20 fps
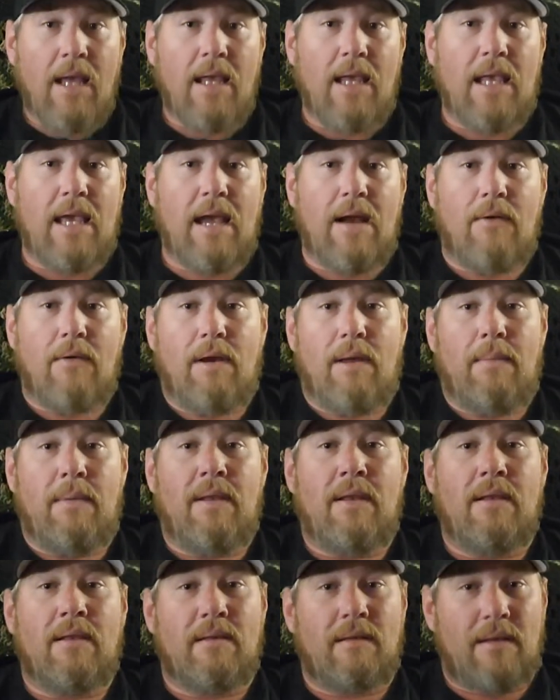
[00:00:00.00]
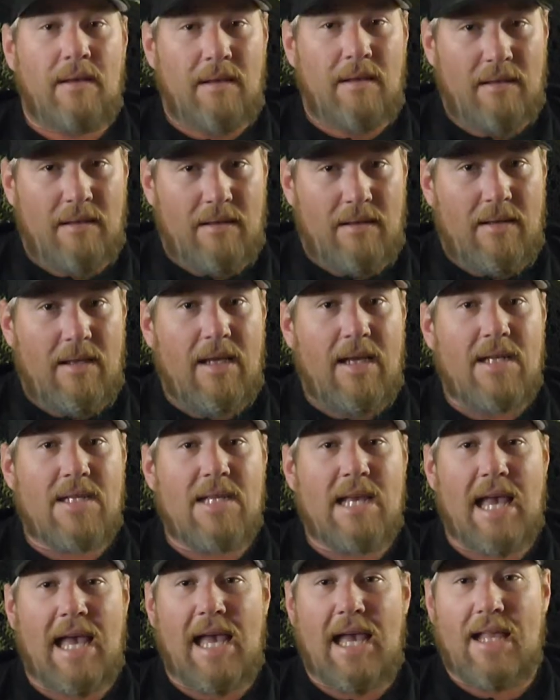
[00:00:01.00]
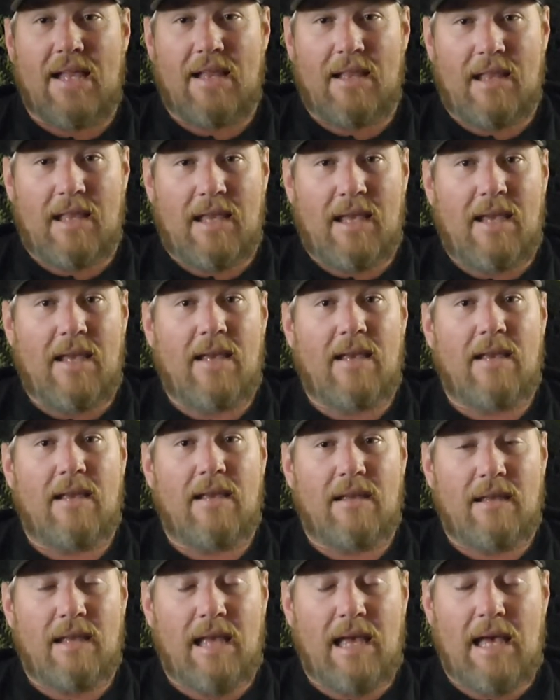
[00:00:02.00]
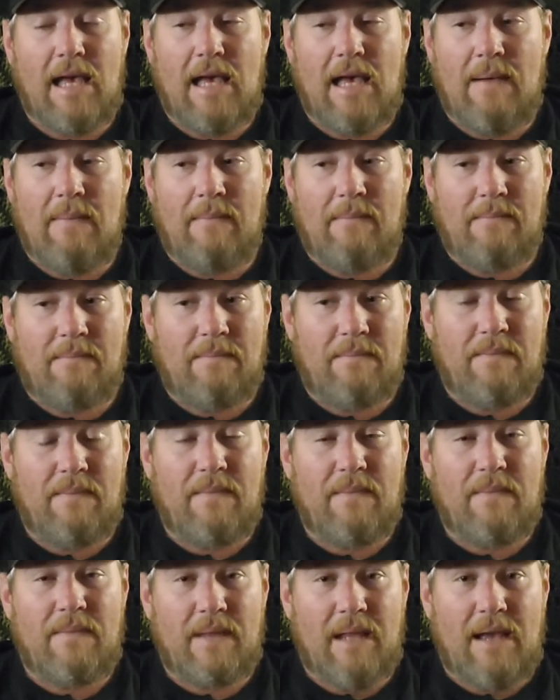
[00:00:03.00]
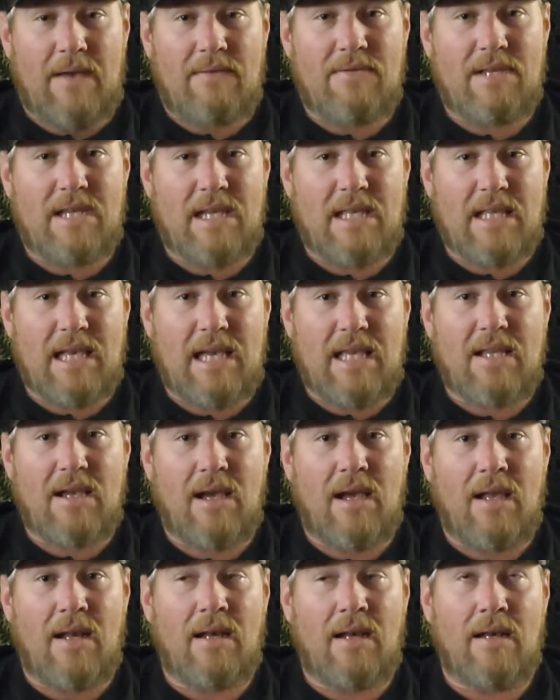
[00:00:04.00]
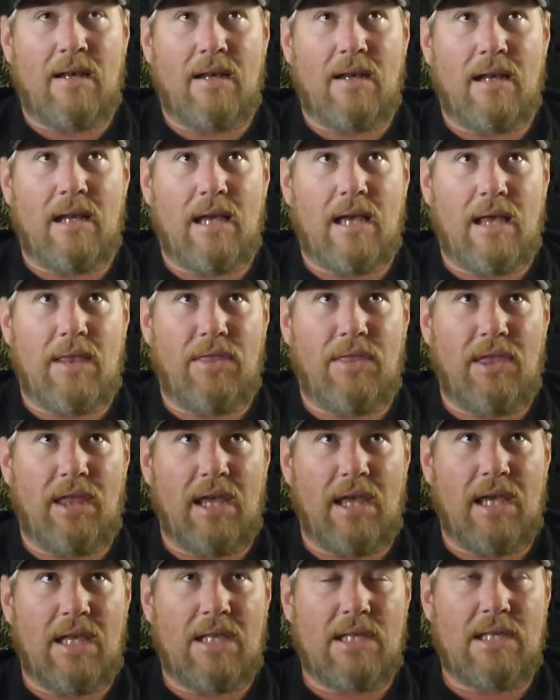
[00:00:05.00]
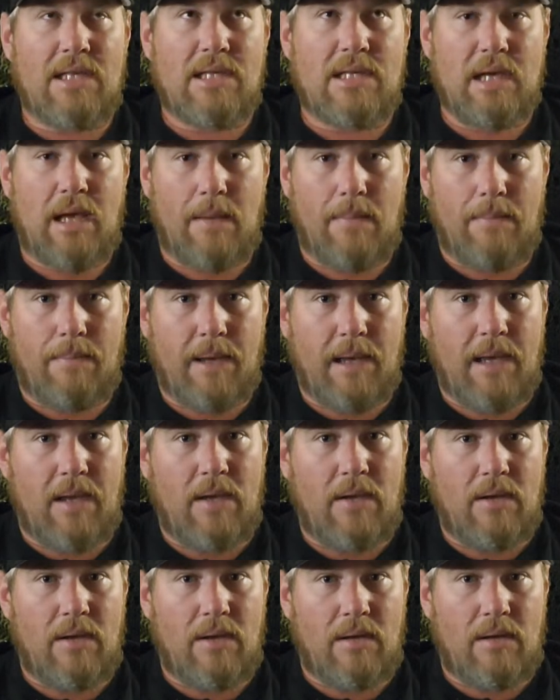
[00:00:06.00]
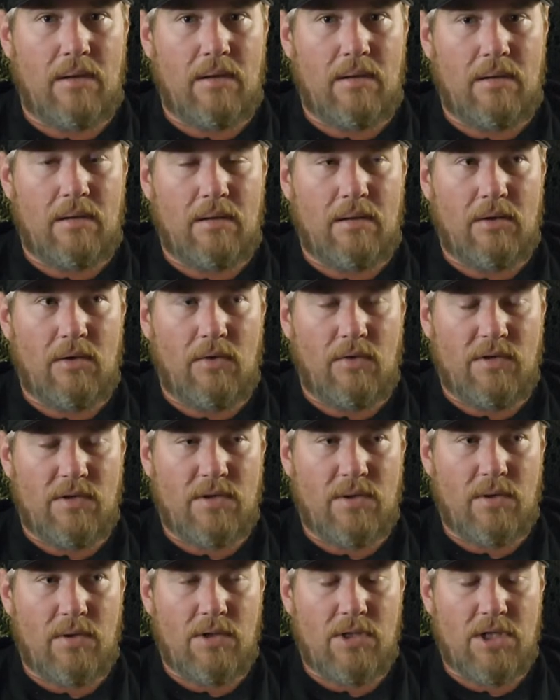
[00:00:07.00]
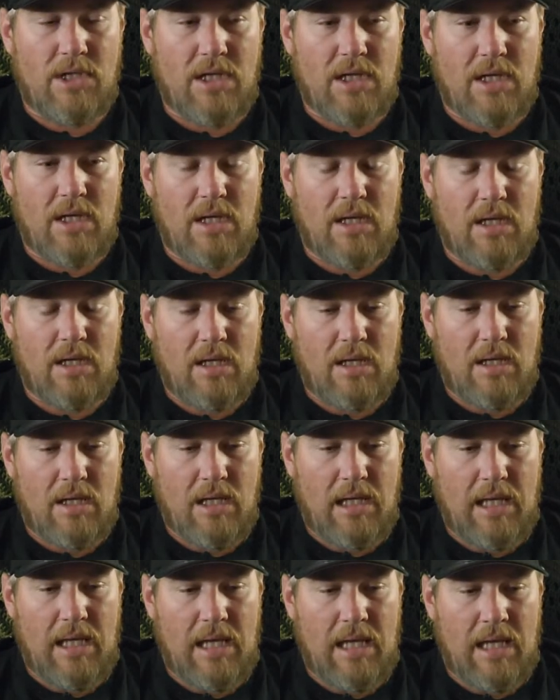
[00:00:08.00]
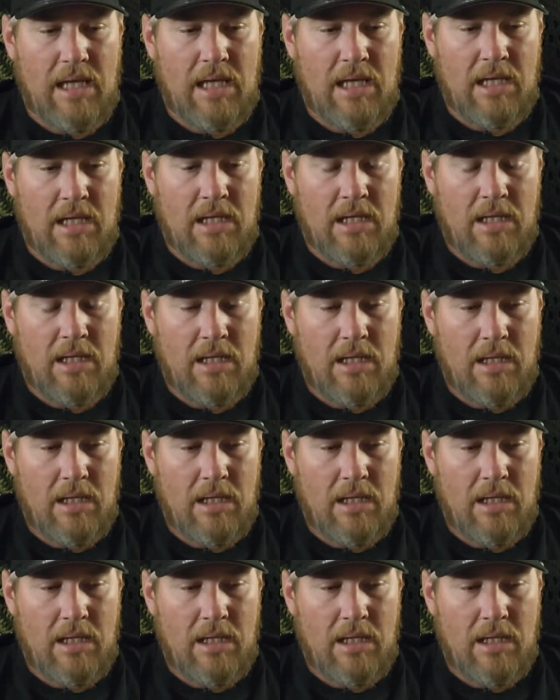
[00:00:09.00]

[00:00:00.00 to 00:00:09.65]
Yeah, Raymond, exactly. Um, I've seen that done. I think it's up by Nova Scotia and